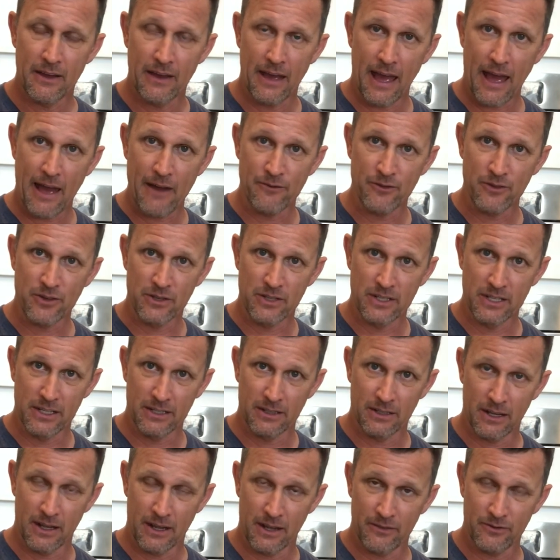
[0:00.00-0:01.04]
after
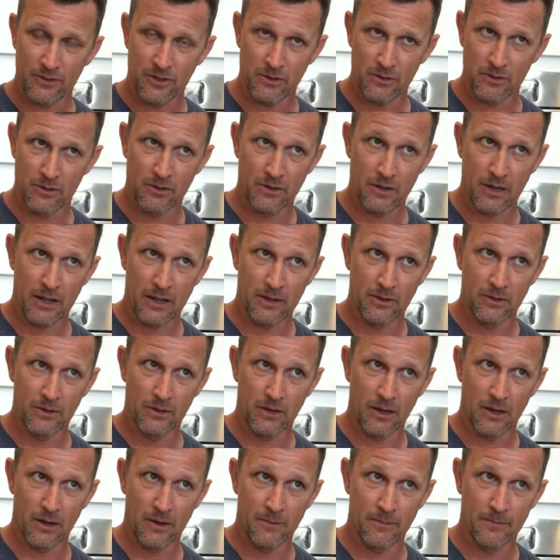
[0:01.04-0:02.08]

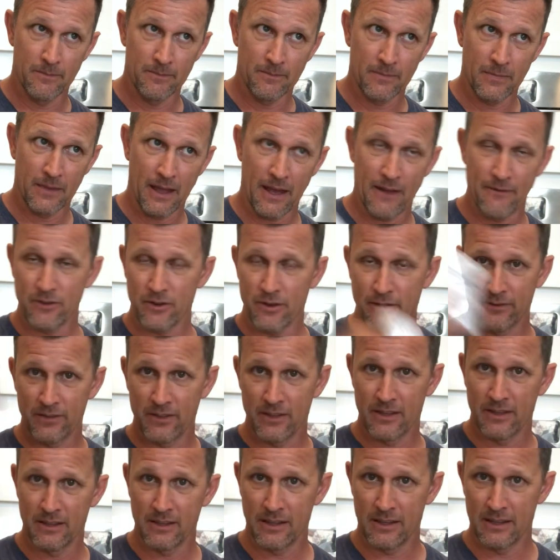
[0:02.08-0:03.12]

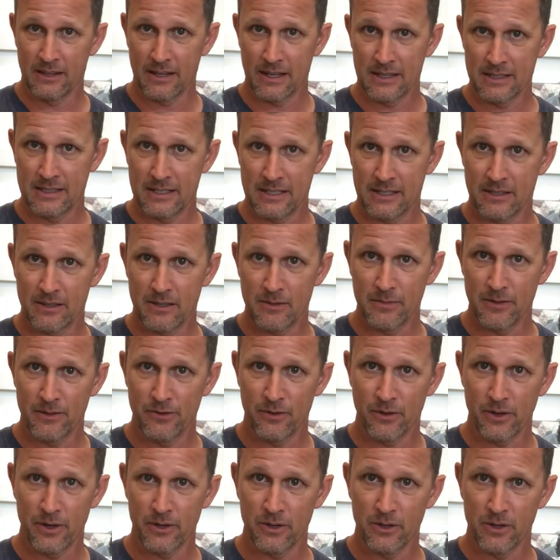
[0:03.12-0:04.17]
I've done dinner and
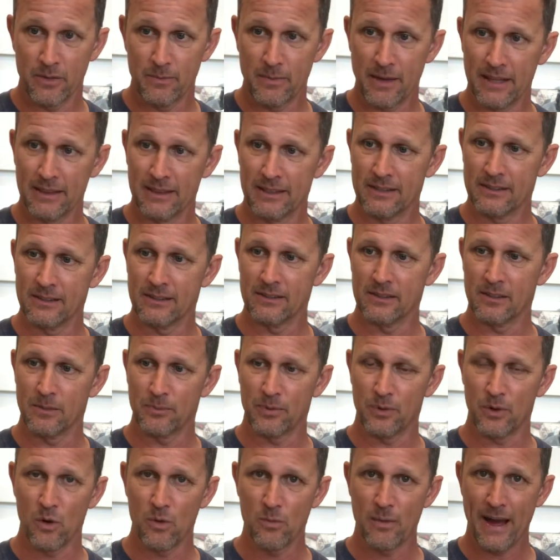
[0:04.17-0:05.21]
before I go to bed, and this is the
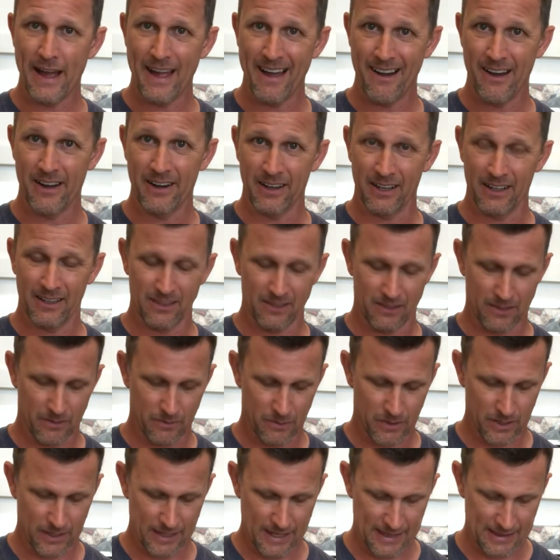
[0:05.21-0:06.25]
probiotic. I
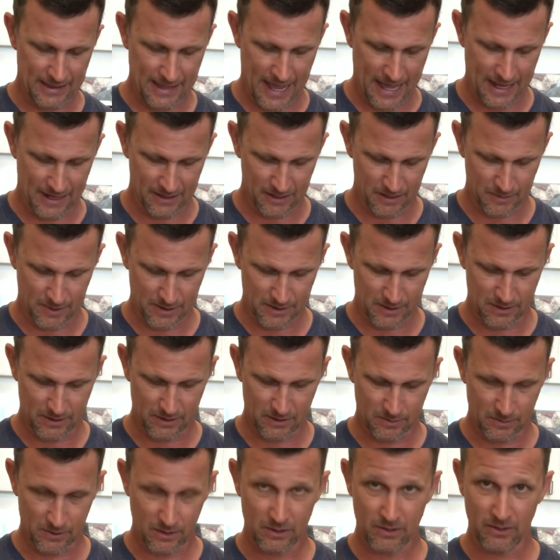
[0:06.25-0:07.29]
want to get that into my
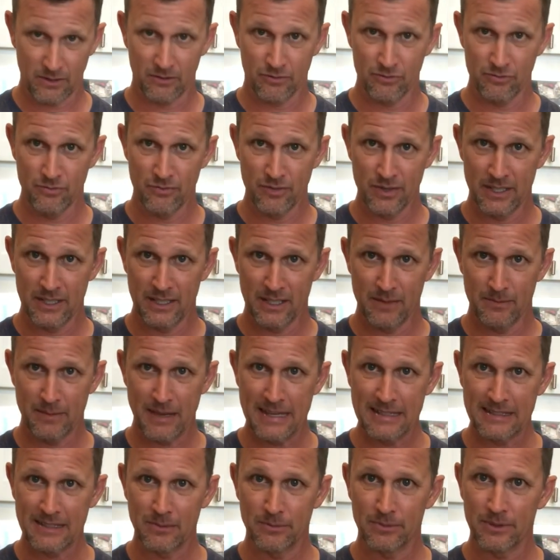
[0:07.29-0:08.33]
system. So it's like a really
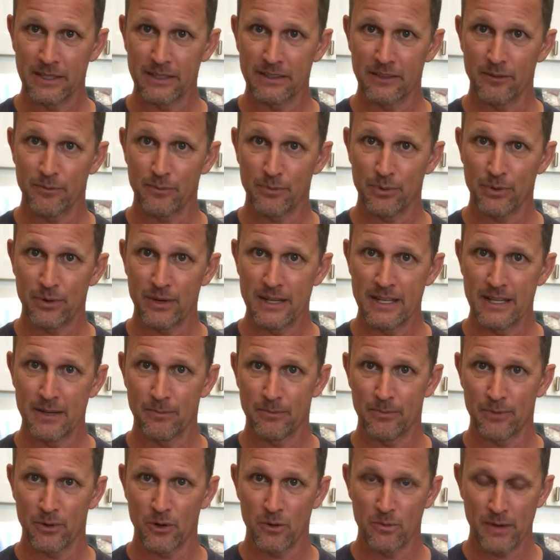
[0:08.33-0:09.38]
amazing blend of pre
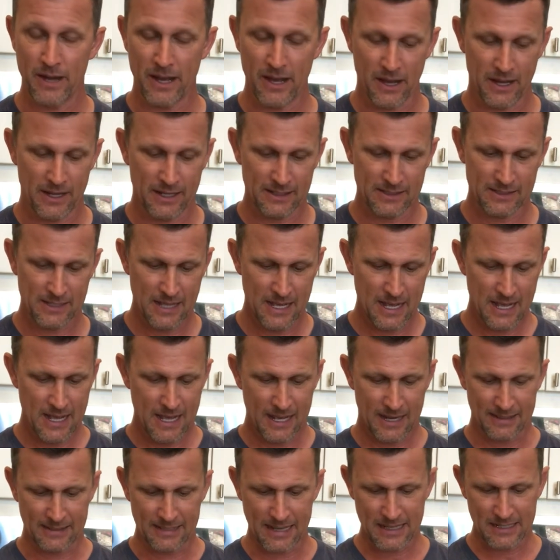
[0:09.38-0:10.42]
and probiotics.
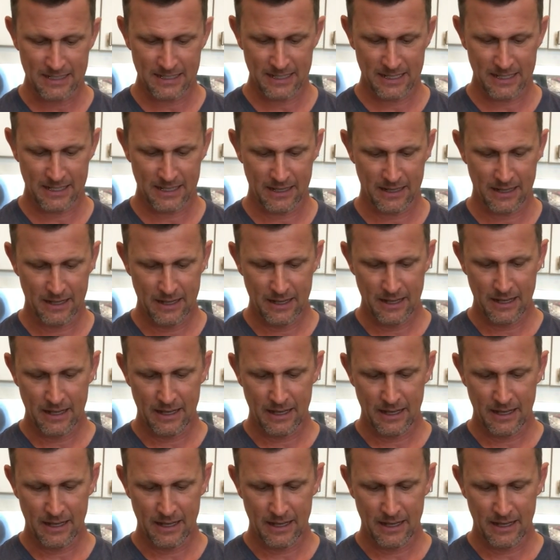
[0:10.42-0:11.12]
It's actually in a